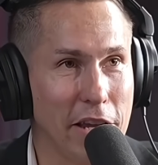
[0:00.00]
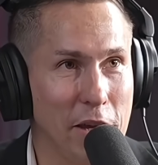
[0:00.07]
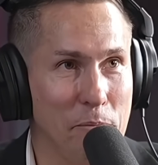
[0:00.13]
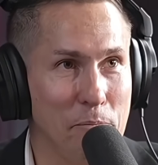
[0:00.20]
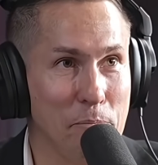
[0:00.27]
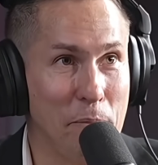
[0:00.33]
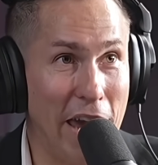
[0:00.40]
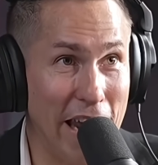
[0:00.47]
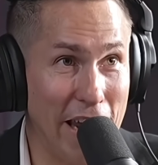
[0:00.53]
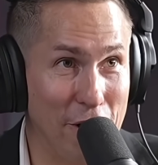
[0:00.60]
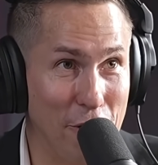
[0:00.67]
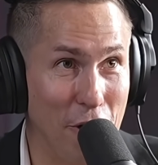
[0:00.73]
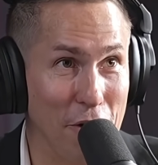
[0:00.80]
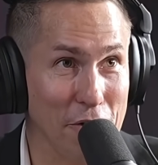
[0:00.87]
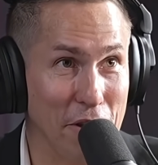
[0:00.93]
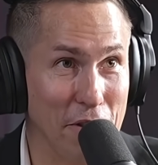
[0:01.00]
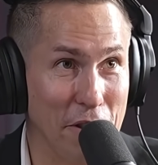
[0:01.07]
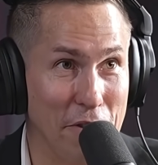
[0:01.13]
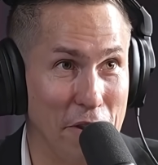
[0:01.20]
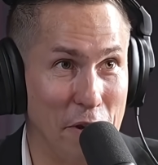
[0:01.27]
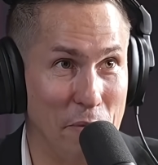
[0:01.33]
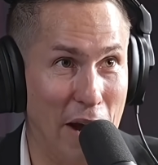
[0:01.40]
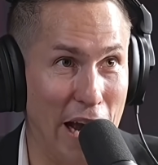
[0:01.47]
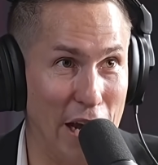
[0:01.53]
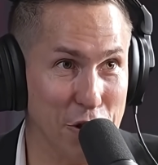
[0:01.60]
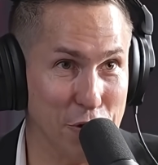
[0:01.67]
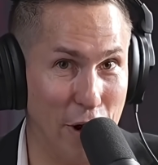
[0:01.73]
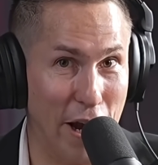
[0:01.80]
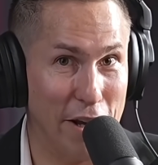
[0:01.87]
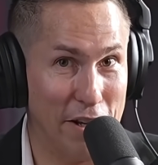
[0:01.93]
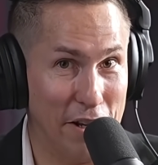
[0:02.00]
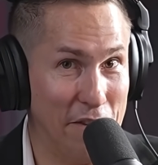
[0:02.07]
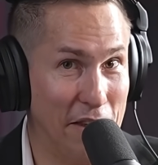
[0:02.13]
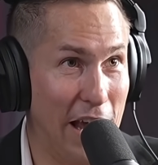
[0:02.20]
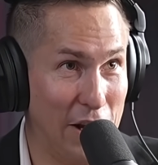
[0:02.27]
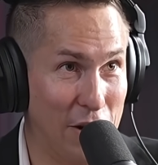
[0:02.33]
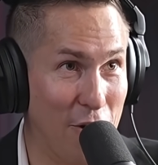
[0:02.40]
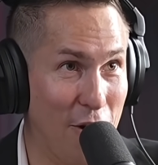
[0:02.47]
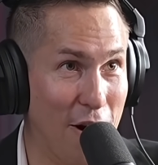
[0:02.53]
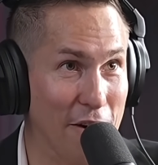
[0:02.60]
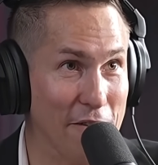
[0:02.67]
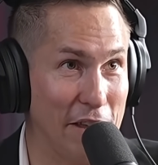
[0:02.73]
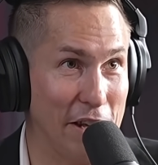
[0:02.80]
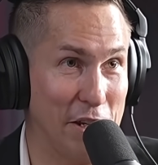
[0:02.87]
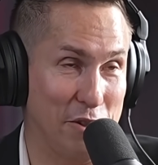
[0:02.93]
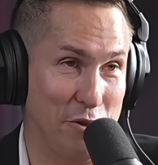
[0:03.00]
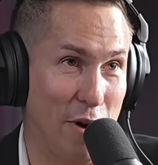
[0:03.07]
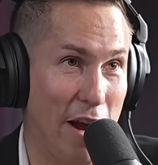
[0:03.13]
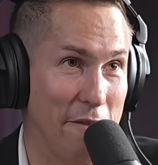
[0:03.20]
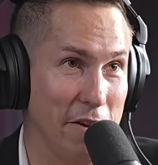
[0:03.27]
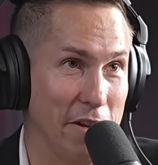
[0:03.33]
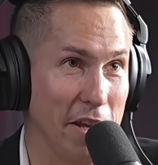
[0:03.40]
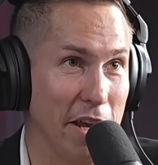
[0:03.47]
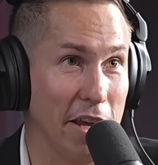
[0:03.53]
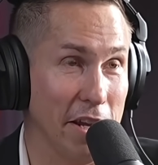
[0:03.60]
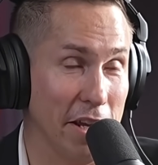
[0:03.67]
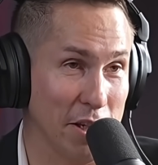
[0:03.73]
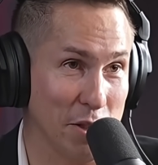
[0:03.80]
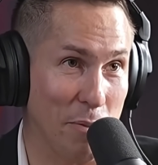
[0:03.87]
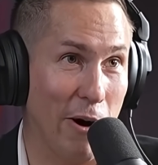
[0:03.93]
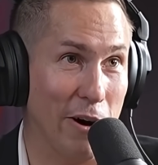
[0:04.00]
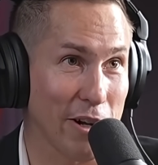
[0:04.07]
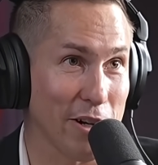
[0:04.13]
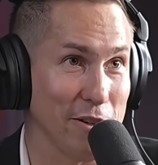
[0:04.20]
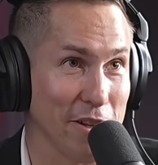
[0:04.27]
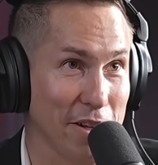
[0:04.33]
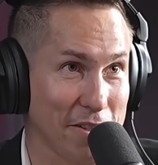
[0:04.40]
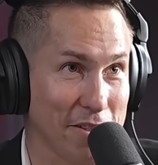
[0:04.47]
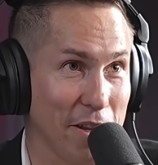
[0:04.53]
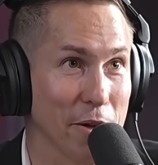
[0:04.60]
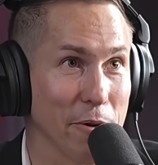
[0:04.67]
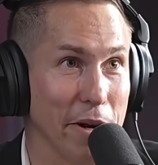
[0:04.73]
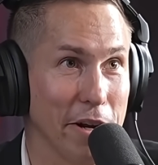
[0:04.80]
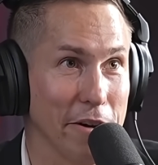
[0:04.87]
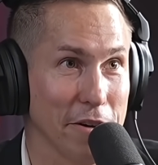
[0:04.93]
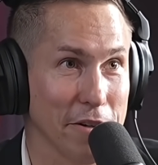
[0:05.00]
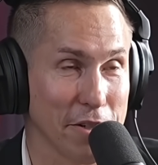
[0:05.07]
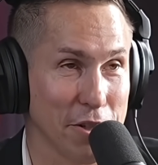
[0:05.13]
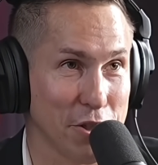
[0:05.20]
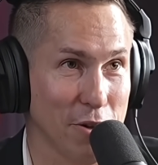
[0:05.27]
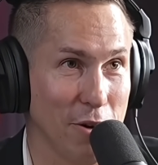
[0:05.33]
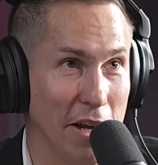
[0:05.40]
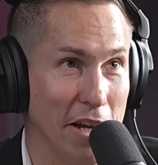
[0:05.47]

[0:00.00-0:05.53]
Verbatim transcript: he made all the lithium hydride in that car that he's driving in his particle accelerator to show,